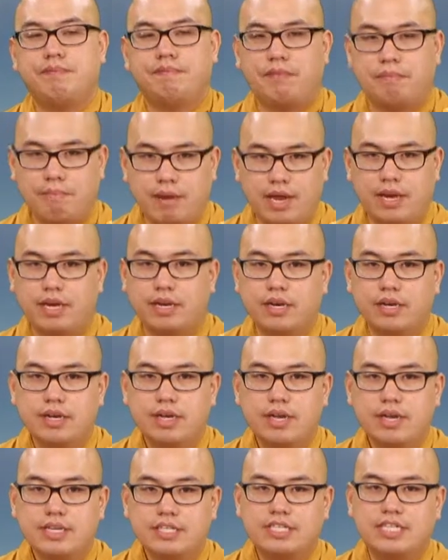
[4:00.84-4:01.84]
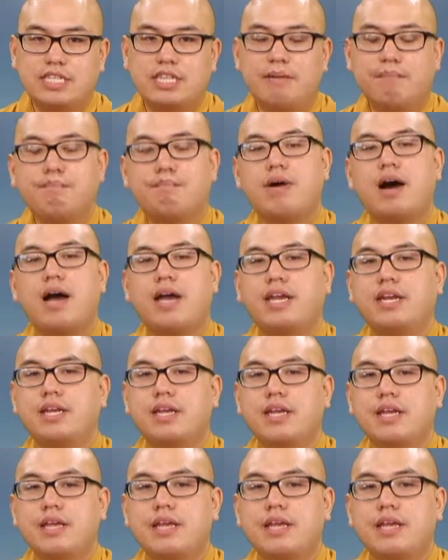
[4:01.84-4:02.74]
of the mind. See, the mind,